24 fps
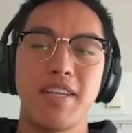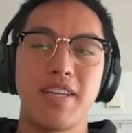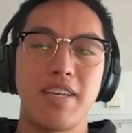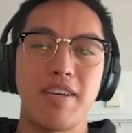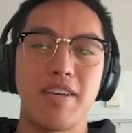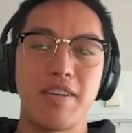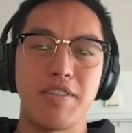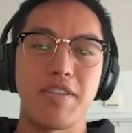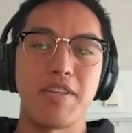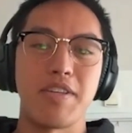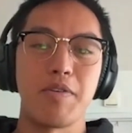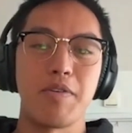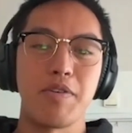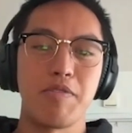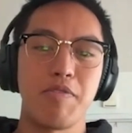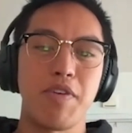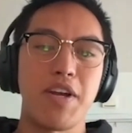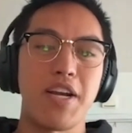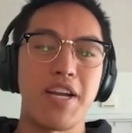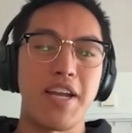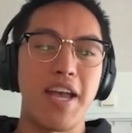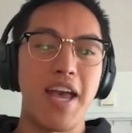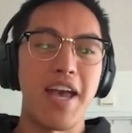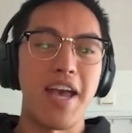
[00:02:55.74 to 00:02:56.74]
is it was
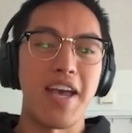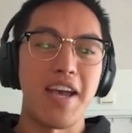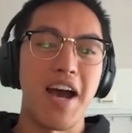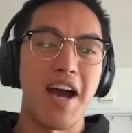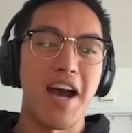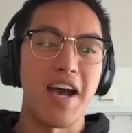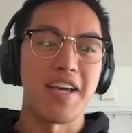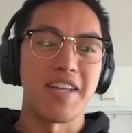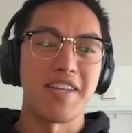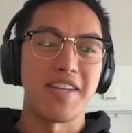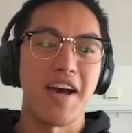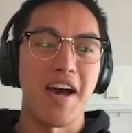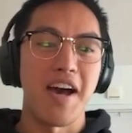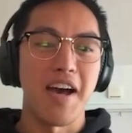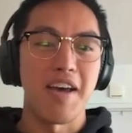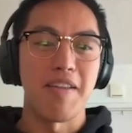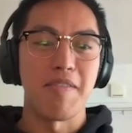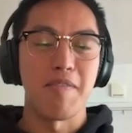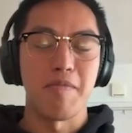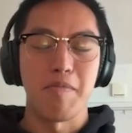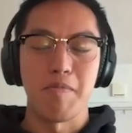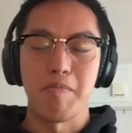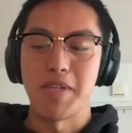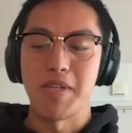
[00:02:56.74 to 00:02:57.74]
very AI and not
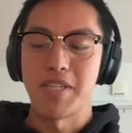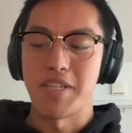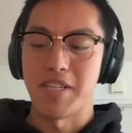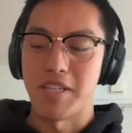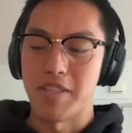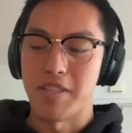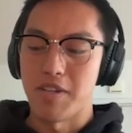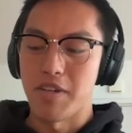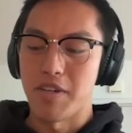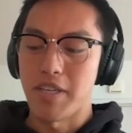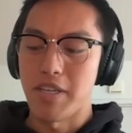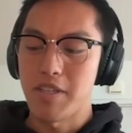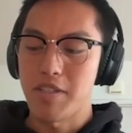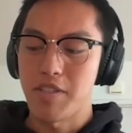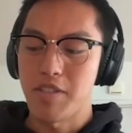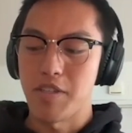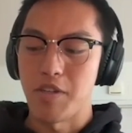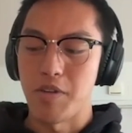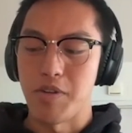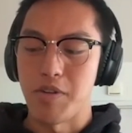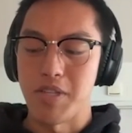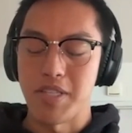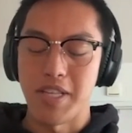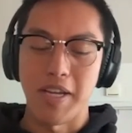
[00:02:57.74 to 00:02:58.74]
machine learning,
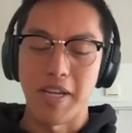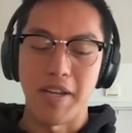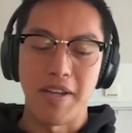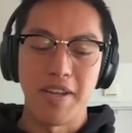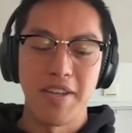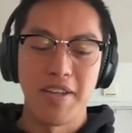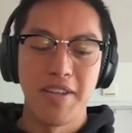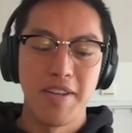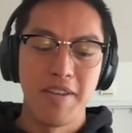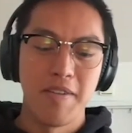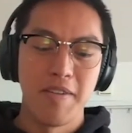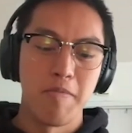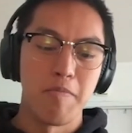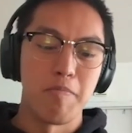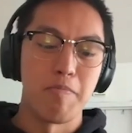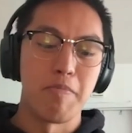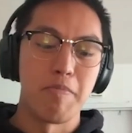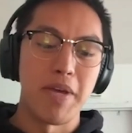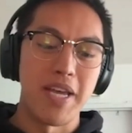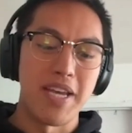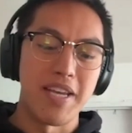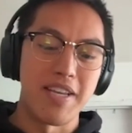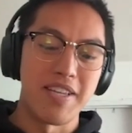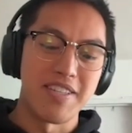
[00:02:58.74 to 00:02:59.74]
so it was like hmm.
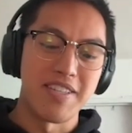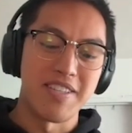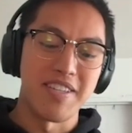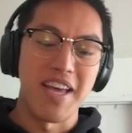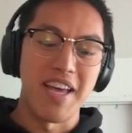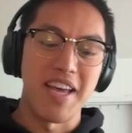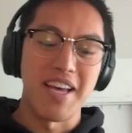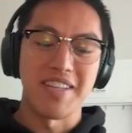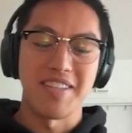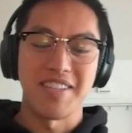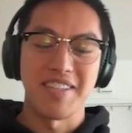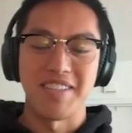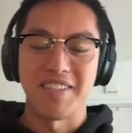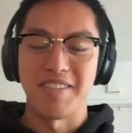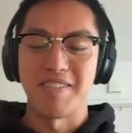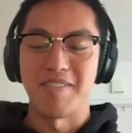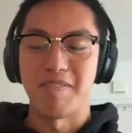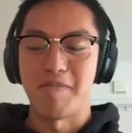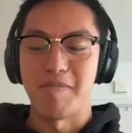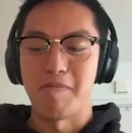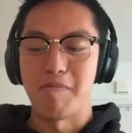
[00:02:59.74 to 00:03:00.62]
Bayes nets and